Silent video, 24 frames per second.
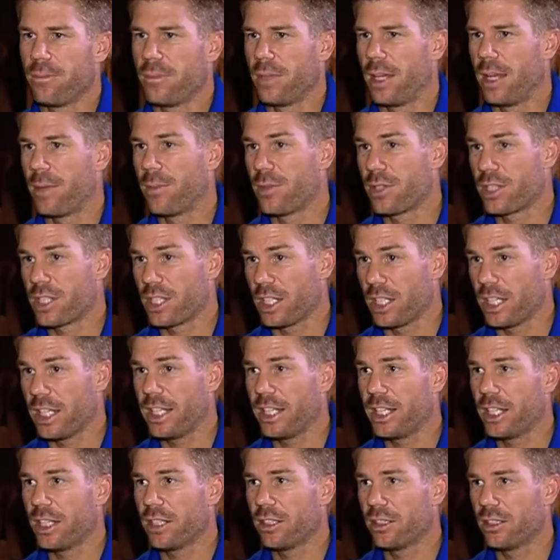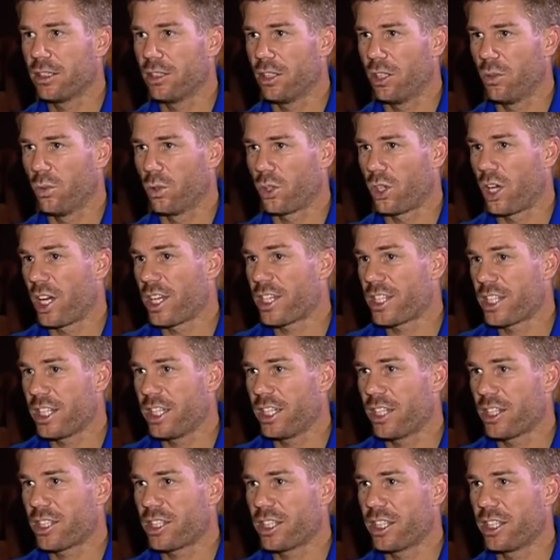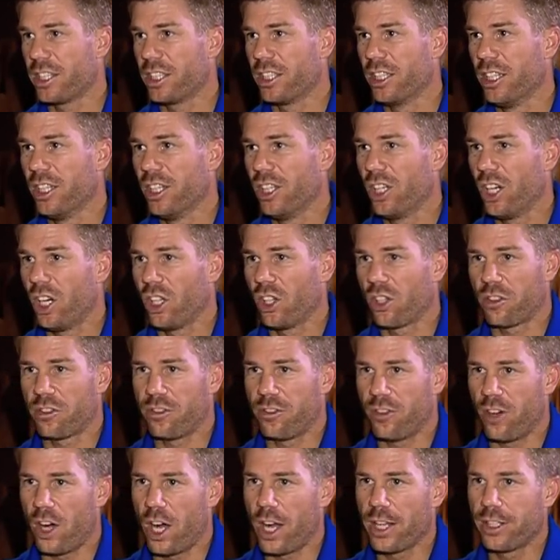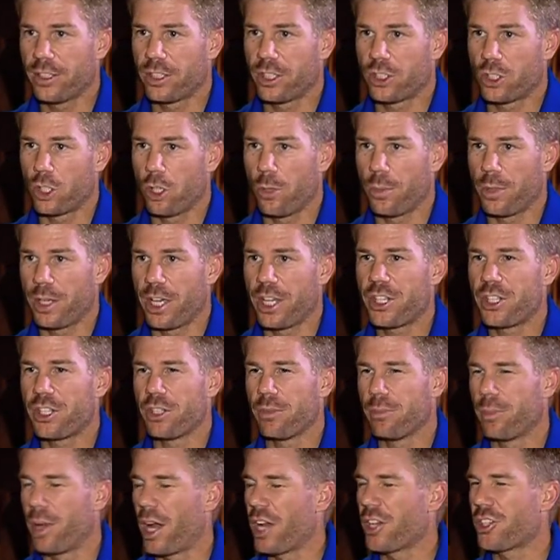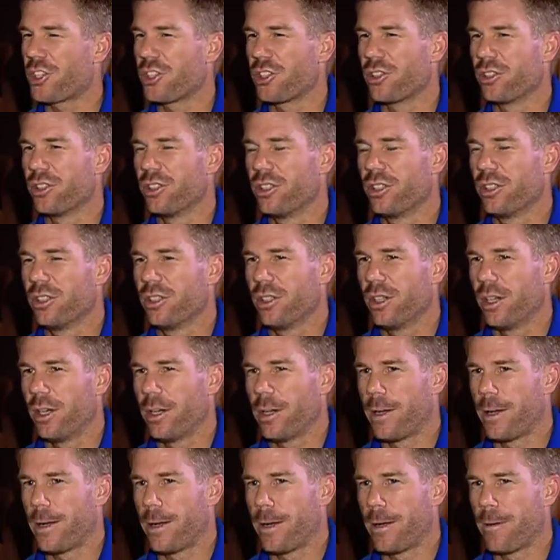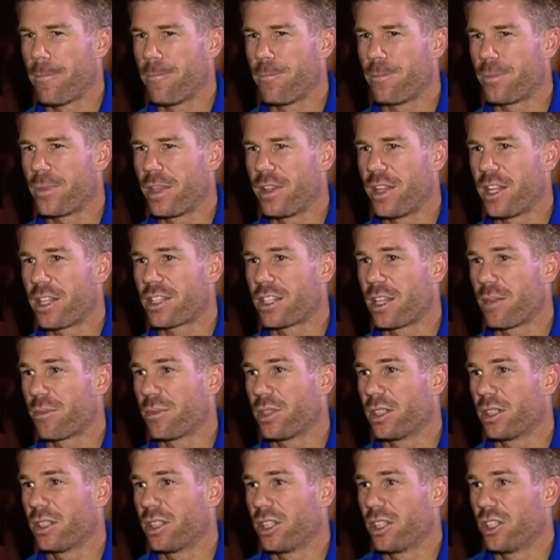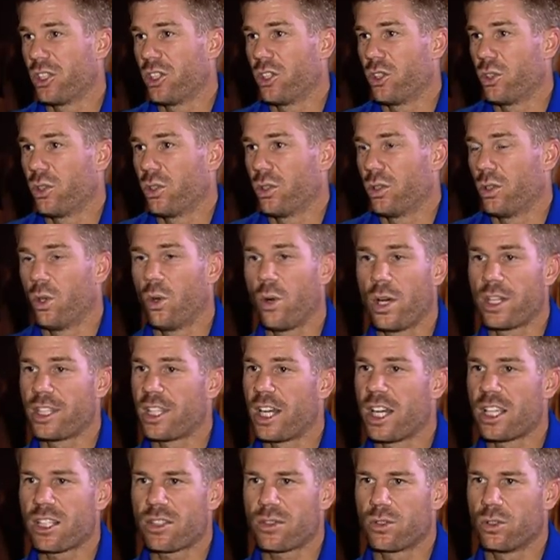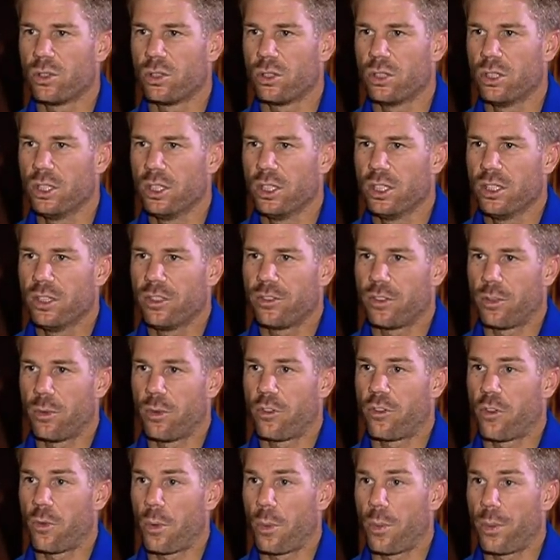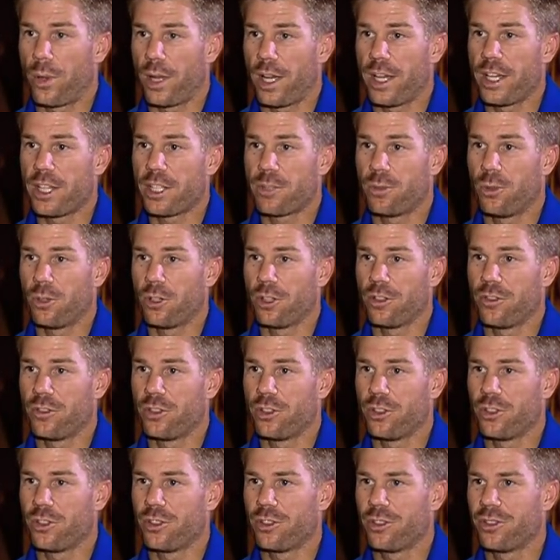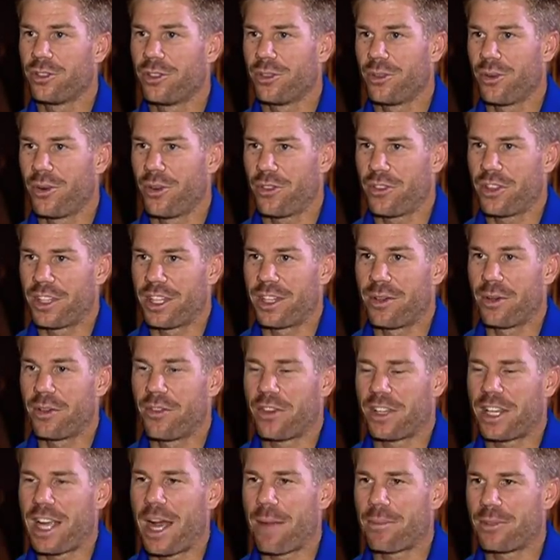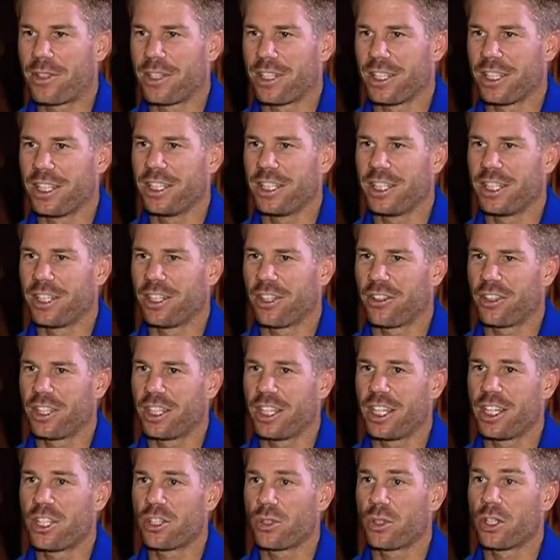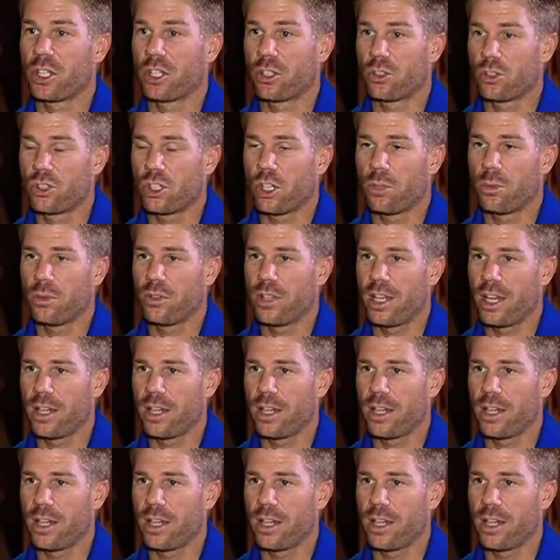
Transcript: Him as a leader, what I see a lot of fight, determination, and passion, and that's something that you always ask for from a player's point of view with a captain leading, and I think he's doing a good job of